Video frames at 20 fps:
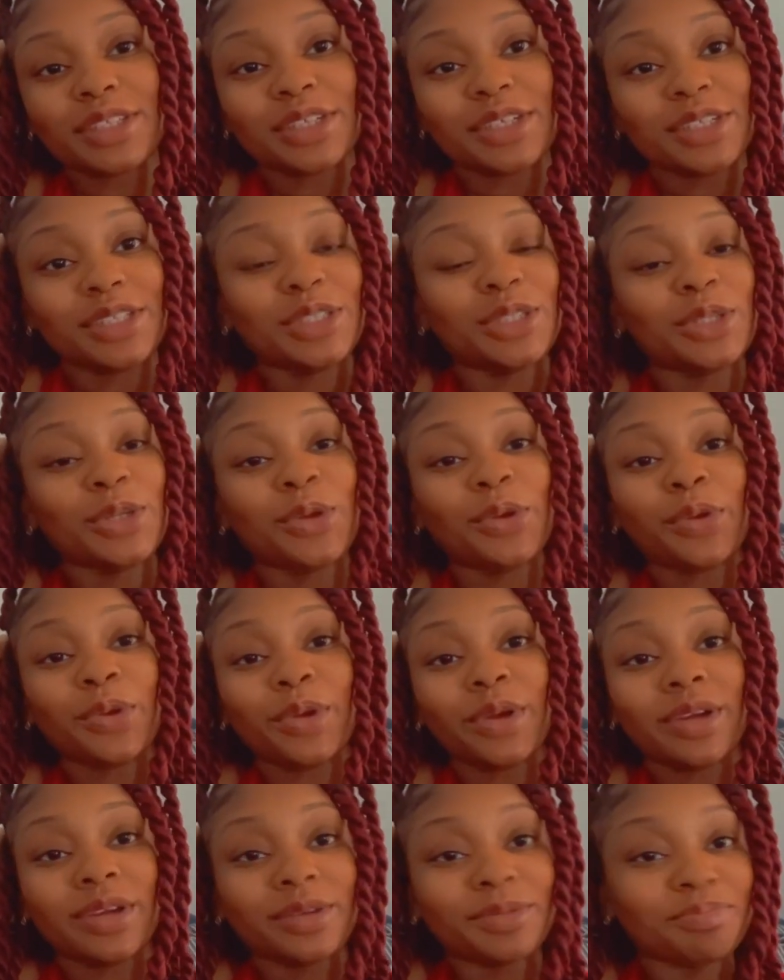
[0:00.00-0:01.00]
Because,
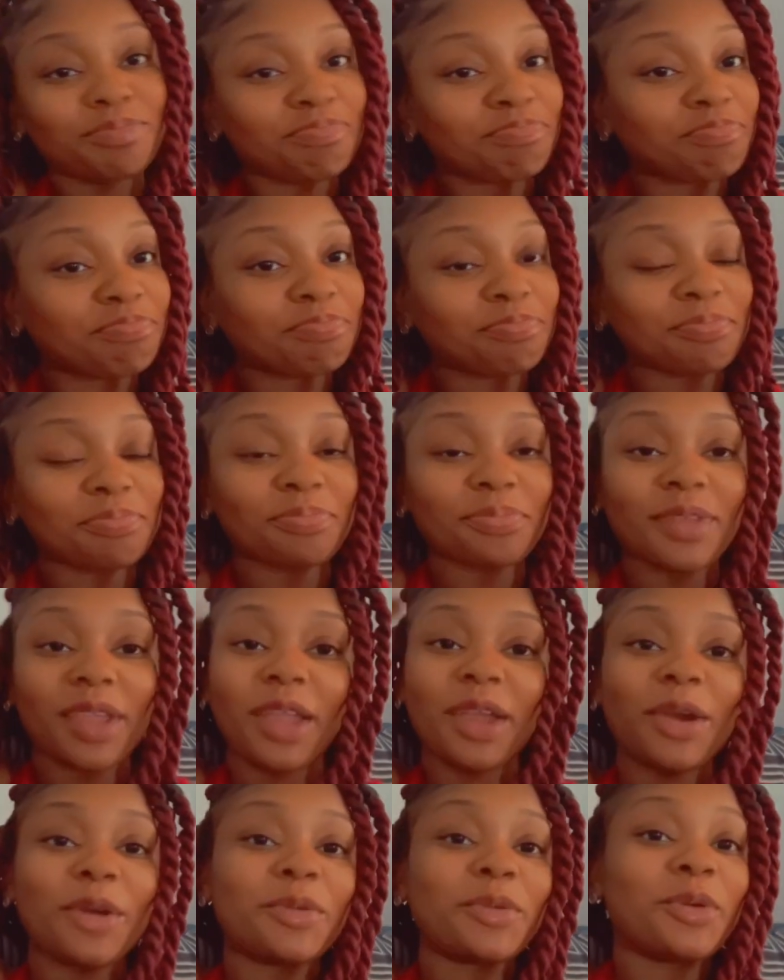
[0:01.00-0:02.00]
girl,
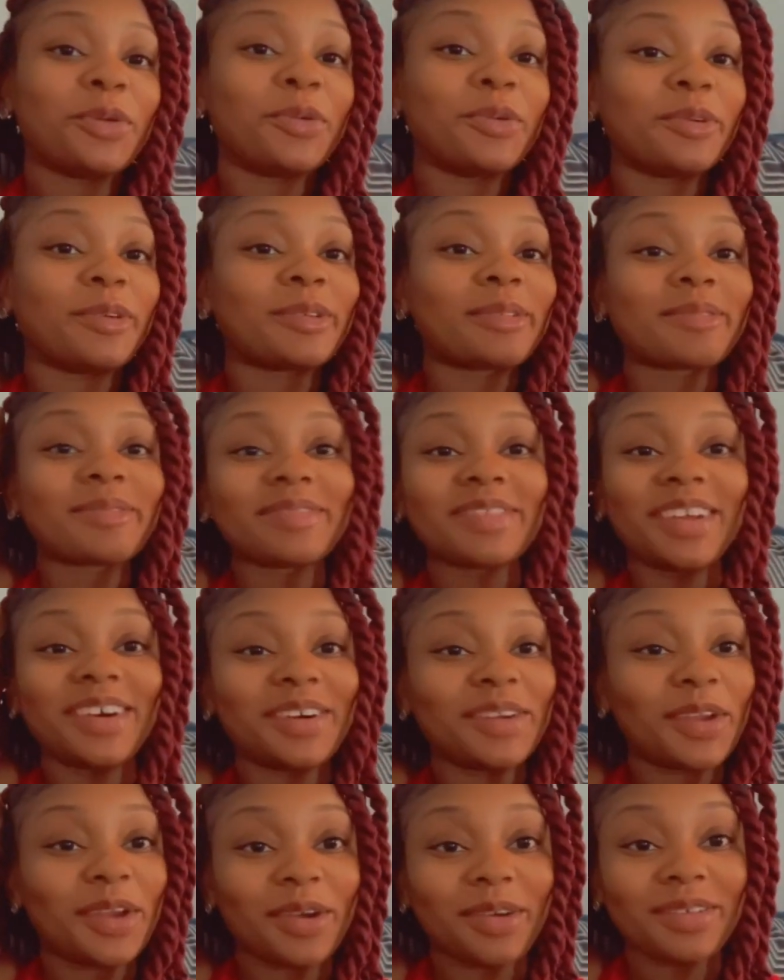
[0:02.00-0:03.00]
I don't know. I
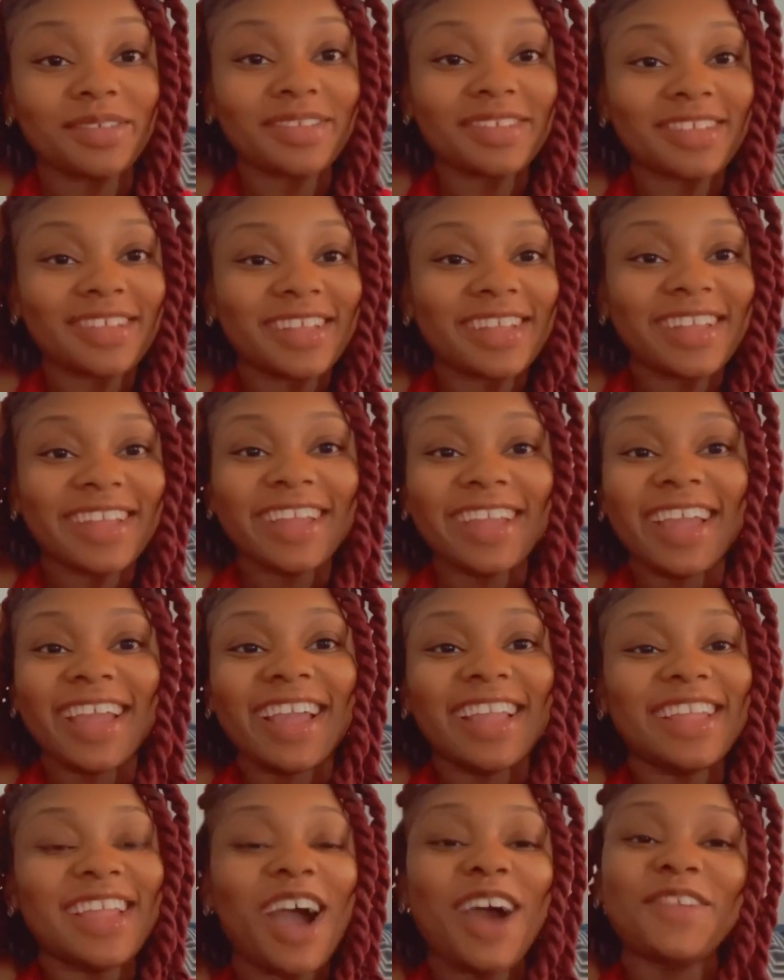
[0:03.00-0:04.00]
don't know.
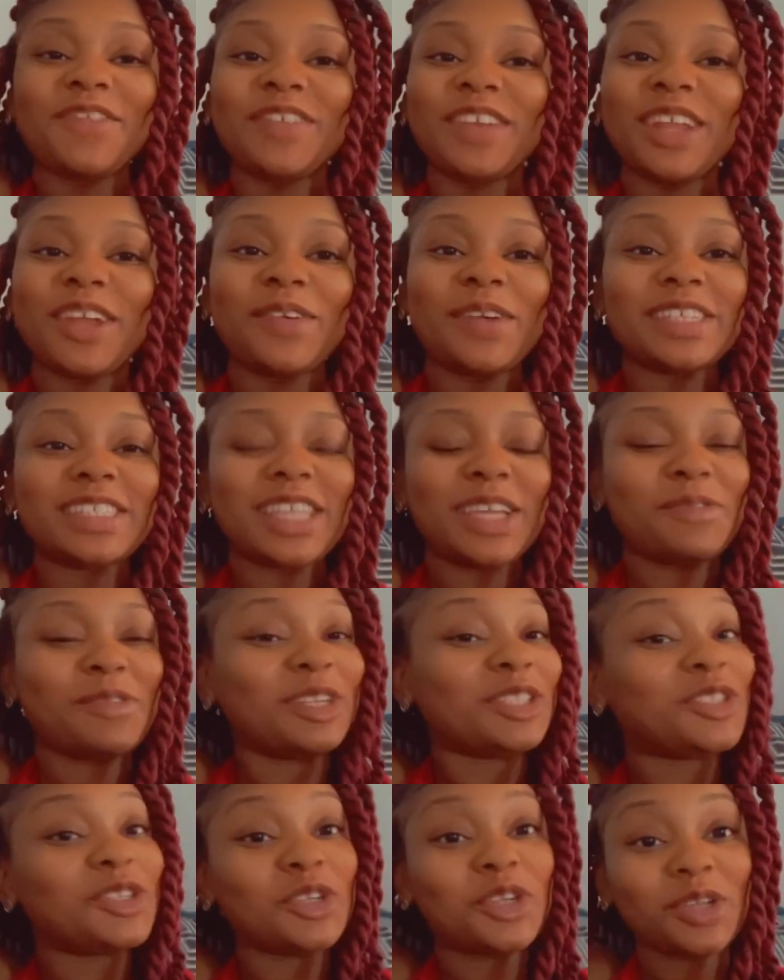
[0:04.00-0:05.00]
Y'all from get ready say,
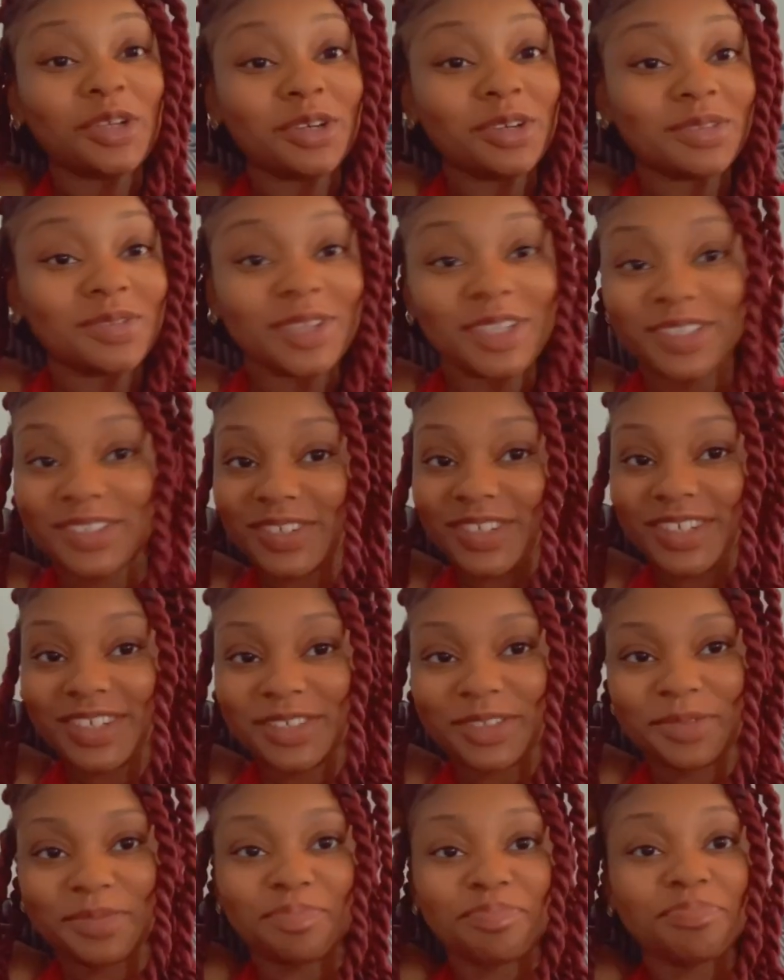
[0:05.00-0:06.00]
what you do? What you
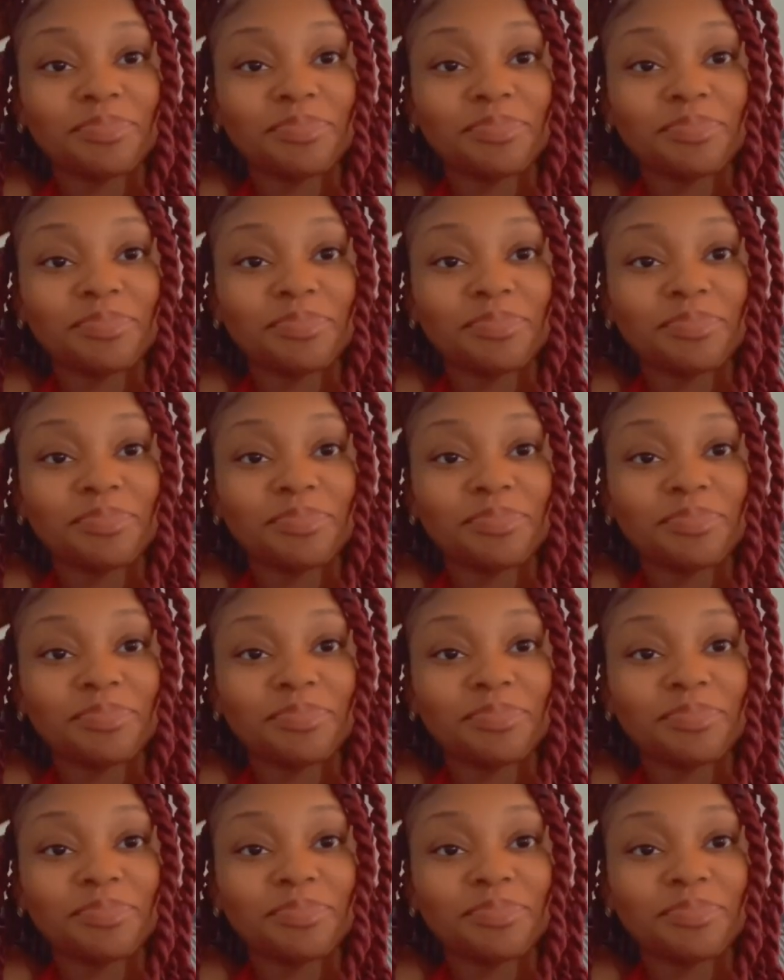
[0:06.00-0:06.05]
do?